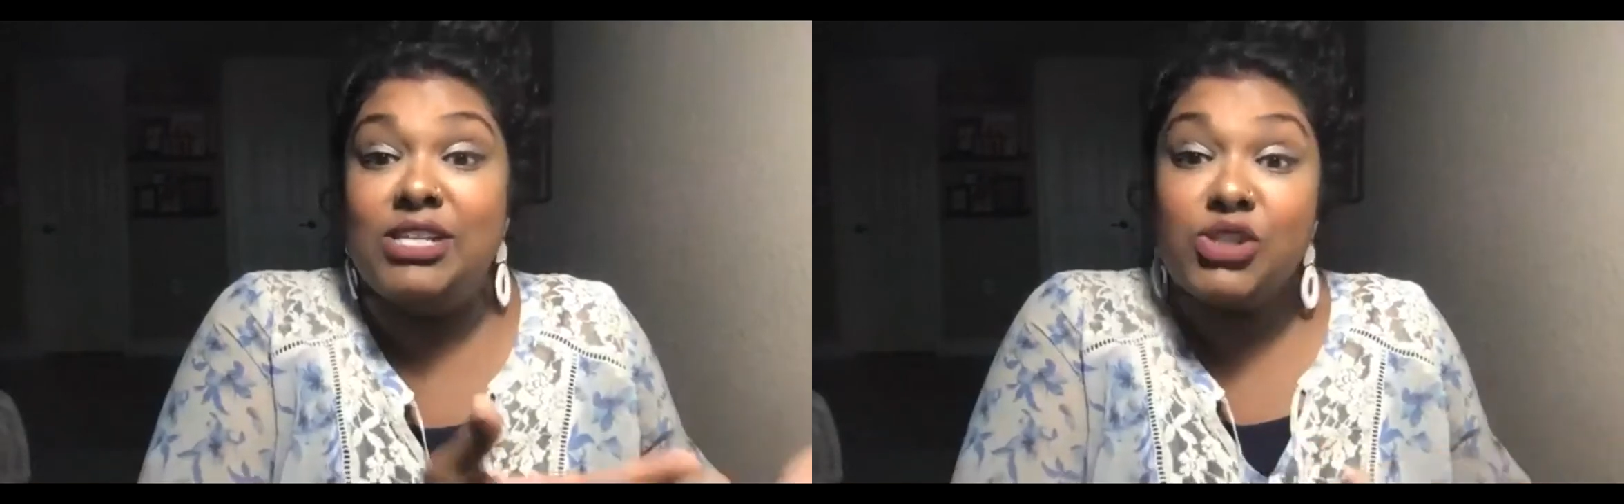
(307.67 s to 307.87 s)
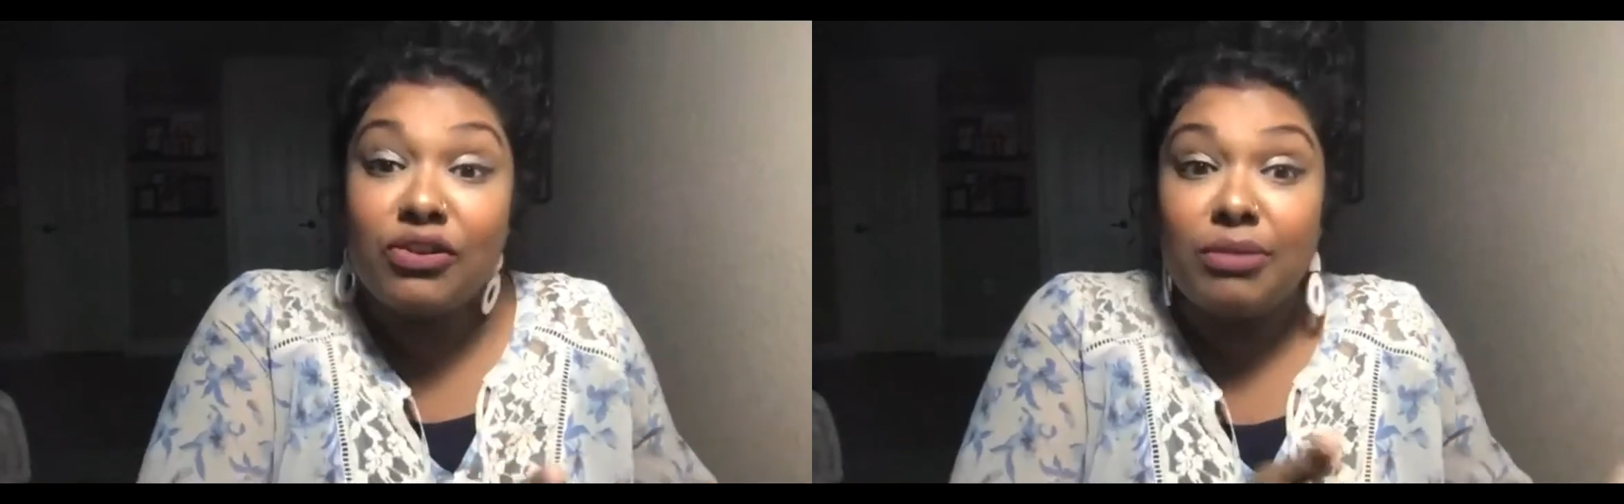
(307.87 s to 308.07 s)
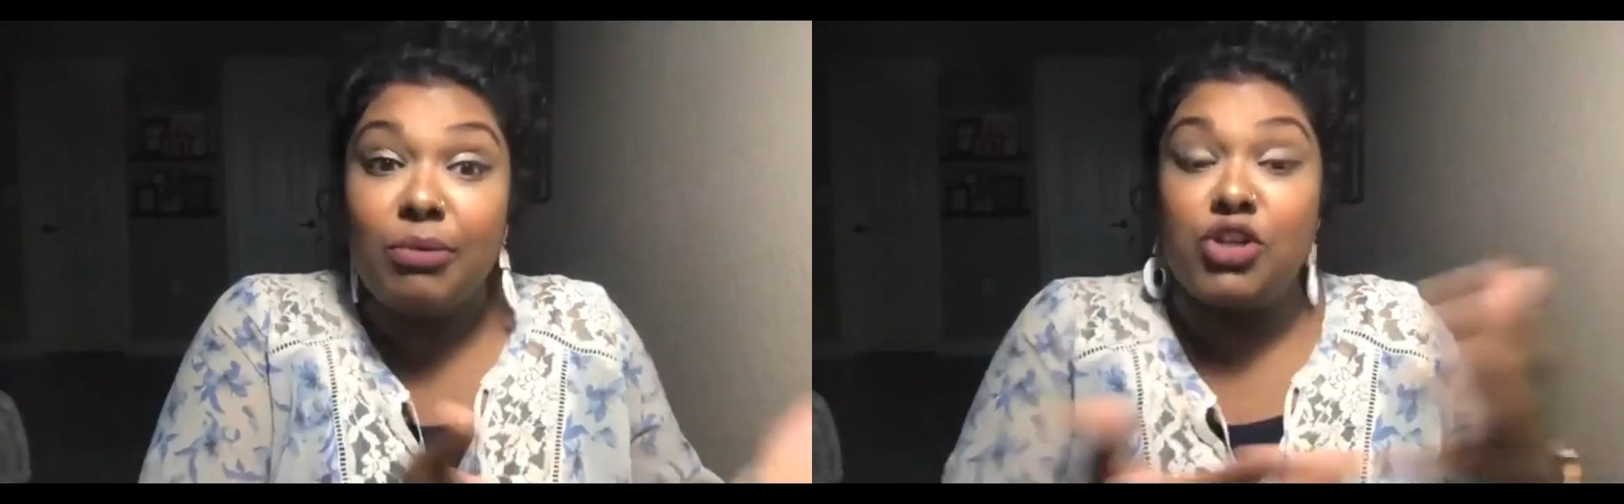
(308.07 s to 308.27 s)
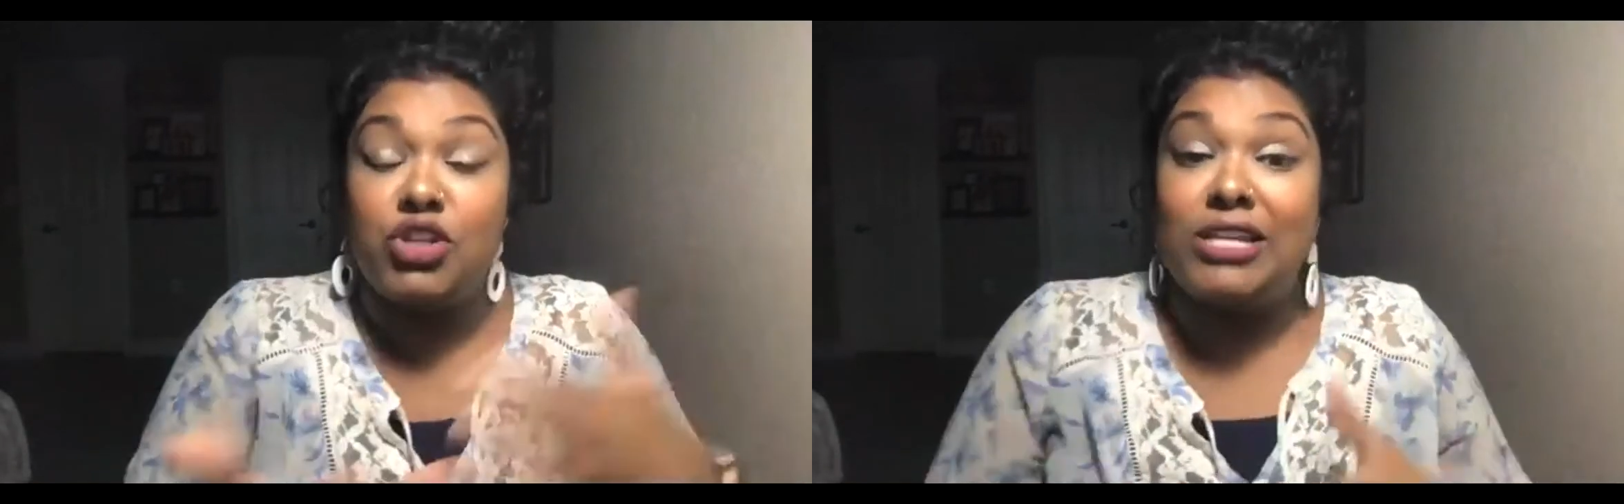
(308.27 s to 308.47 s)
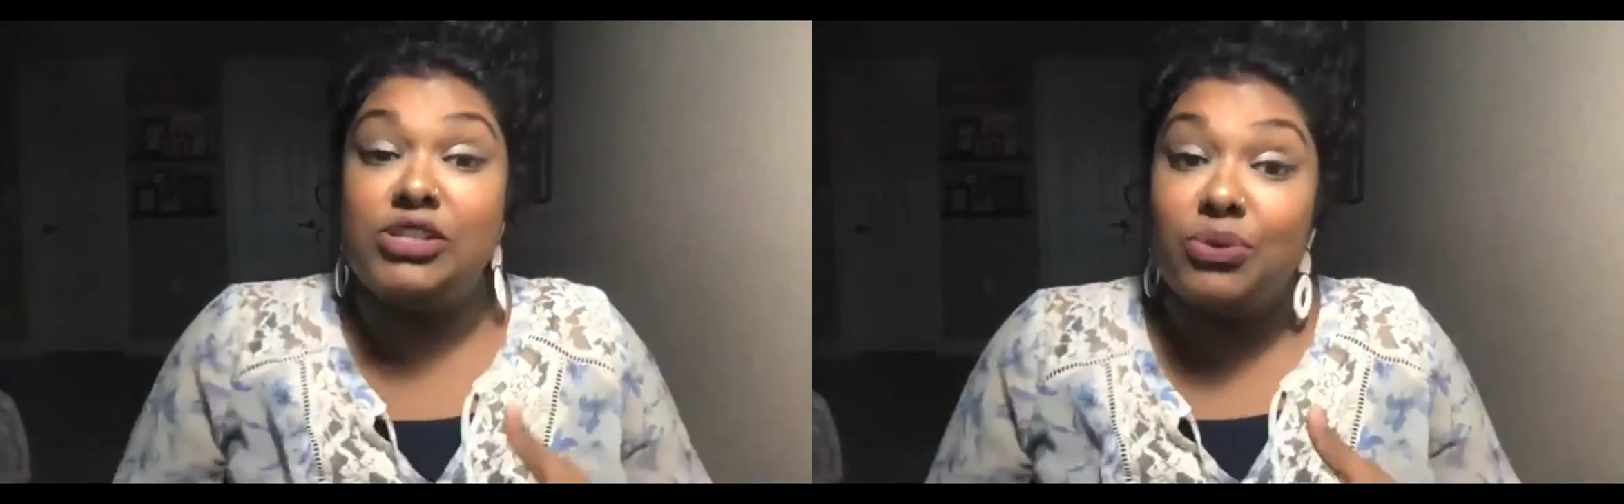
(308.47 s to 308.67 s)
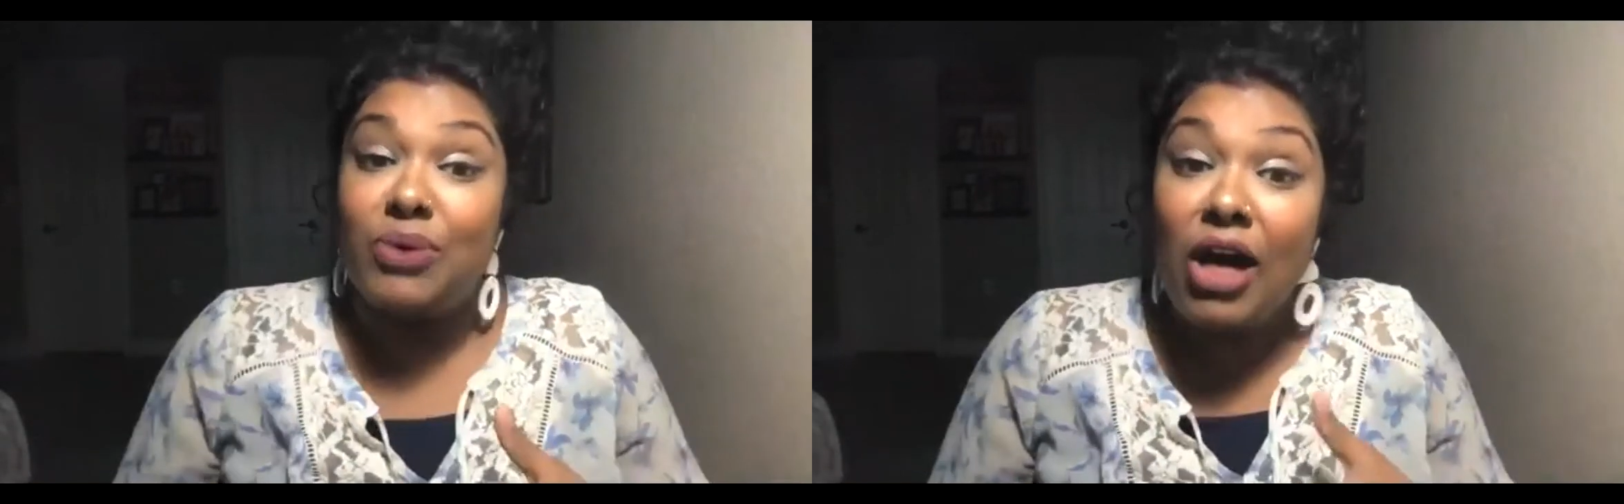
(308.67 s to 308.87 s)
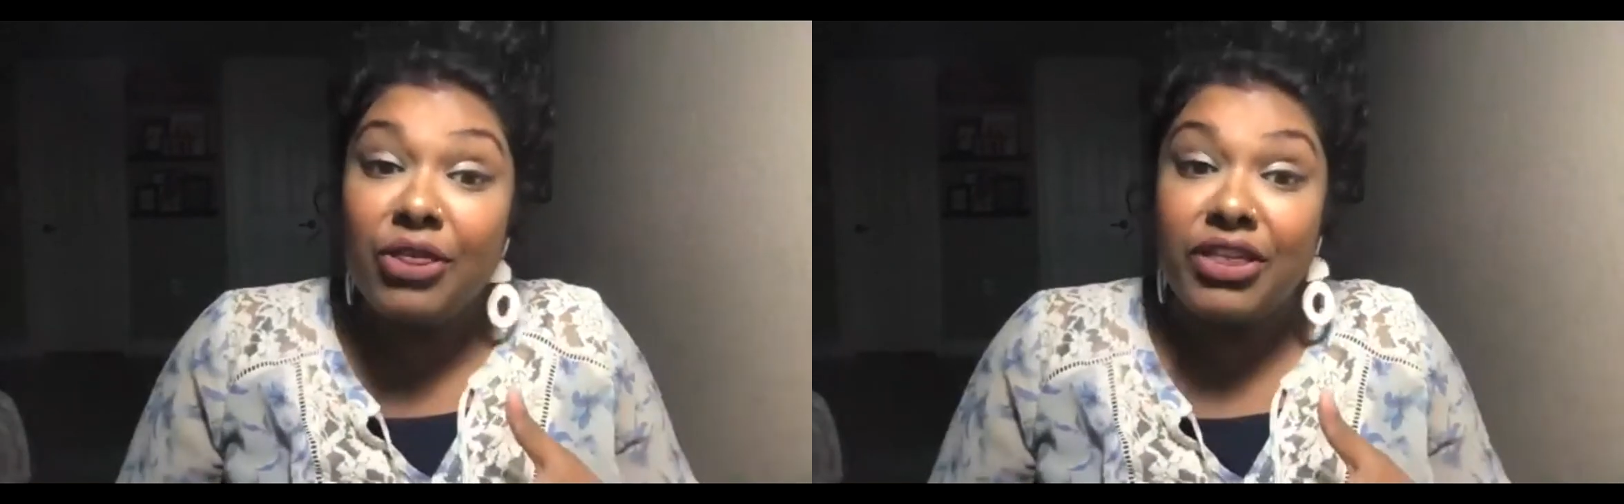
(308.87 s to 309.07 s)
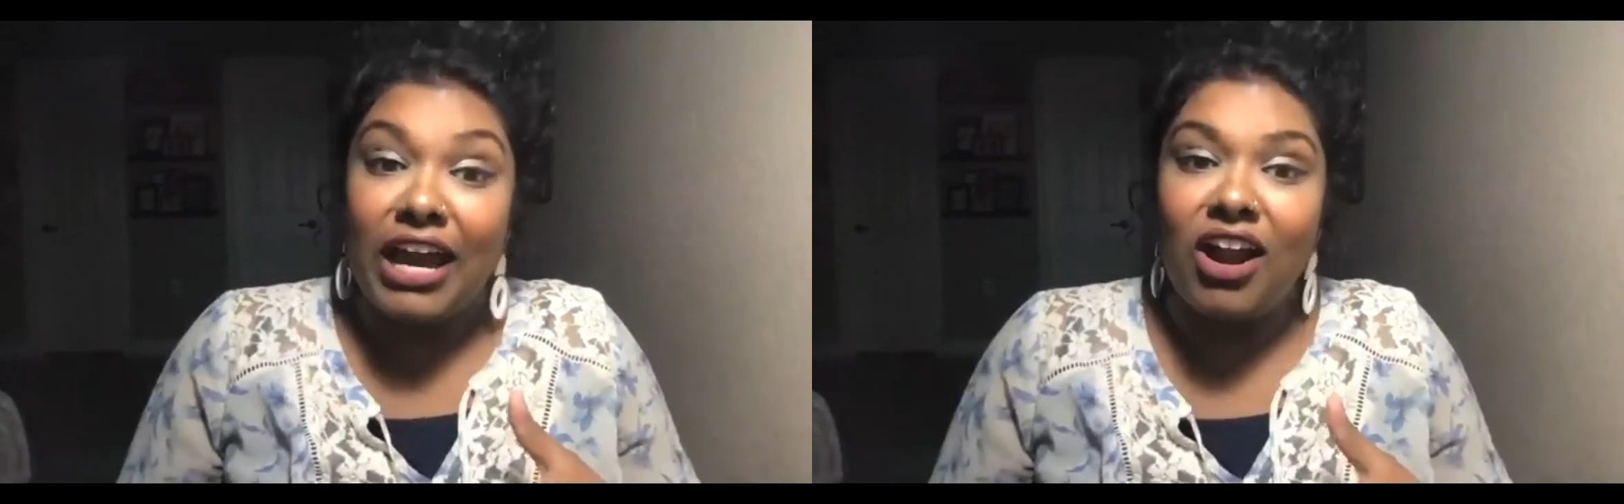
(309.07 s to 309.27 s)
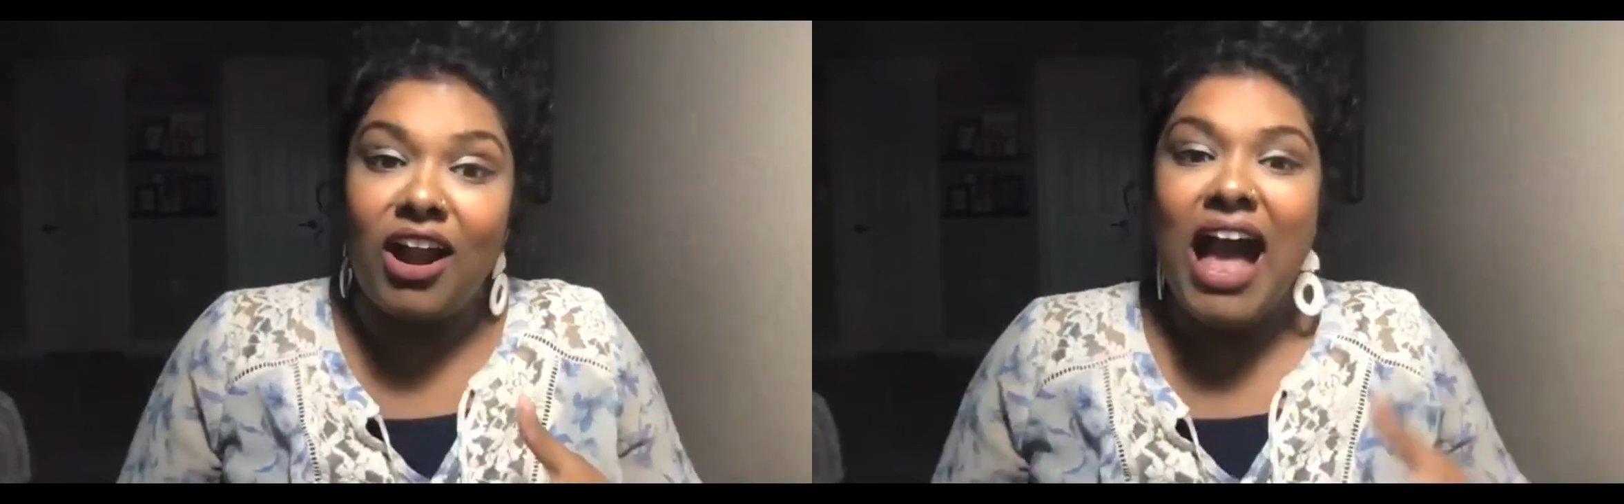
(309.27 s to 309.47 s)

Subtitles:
serve the marginalized through healthcare,